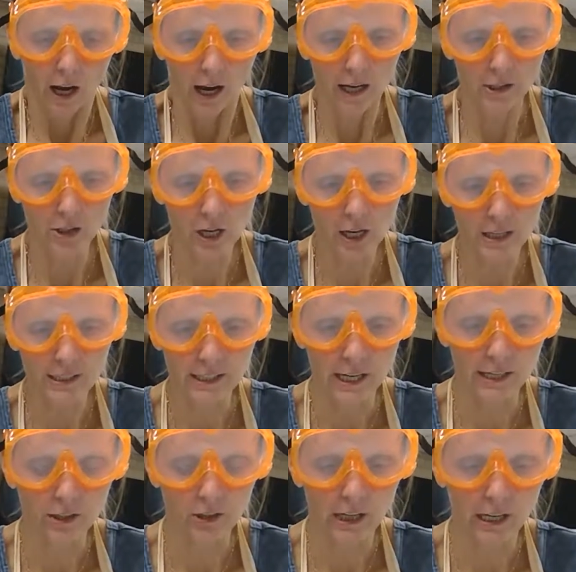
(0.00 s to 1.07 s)

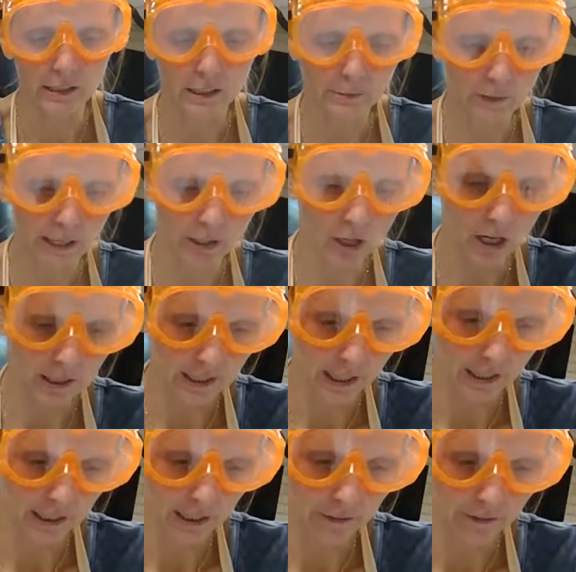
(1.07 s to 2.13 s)
hydroxide, your calcium
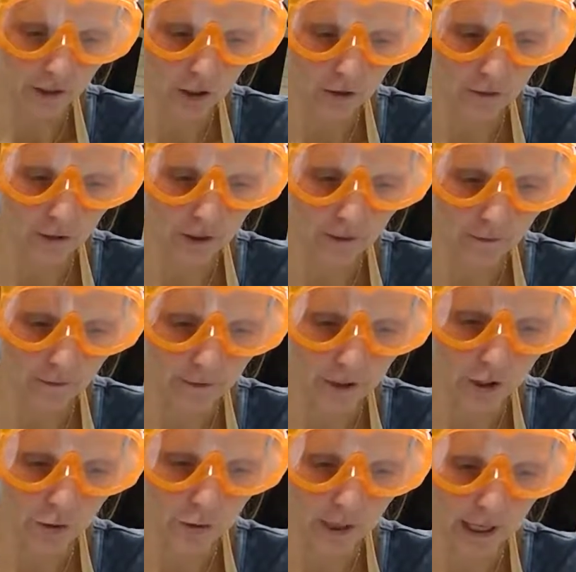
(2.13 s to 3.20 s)
hydroxide left over,
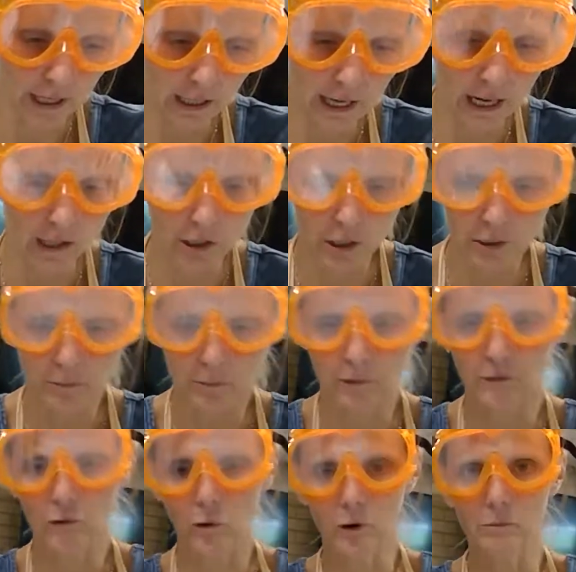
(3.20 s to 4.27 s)
you can actually
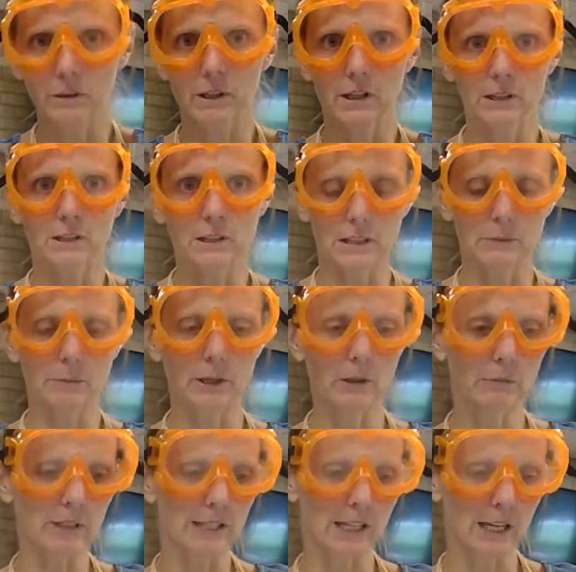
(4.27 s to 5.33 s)
perform this
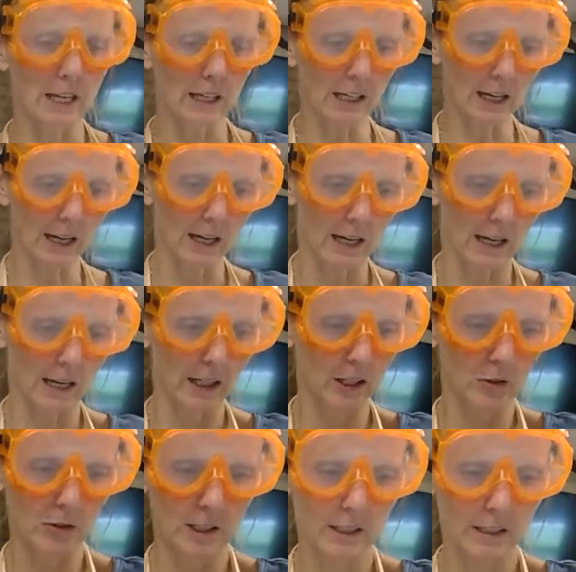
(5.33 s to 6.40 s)
experiment again
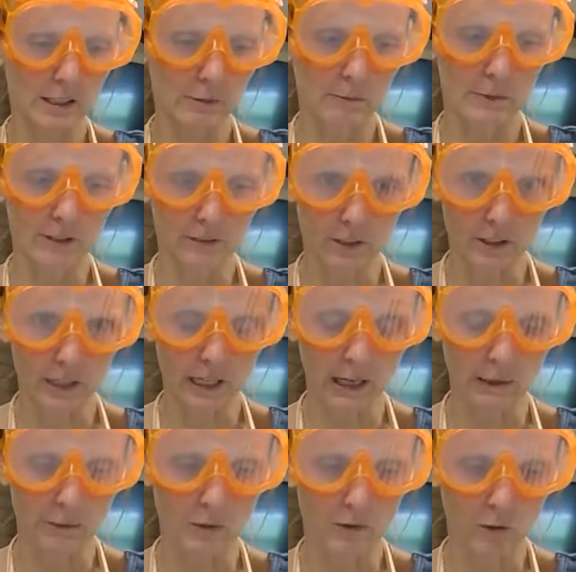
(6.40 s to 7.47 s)
using some different
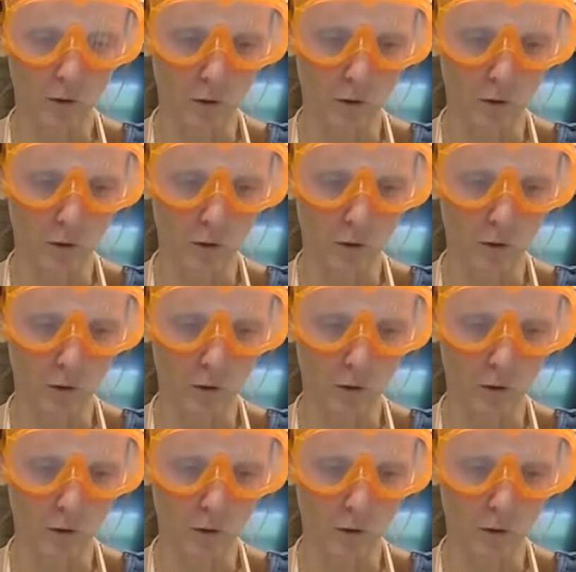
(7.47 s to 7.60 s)
types of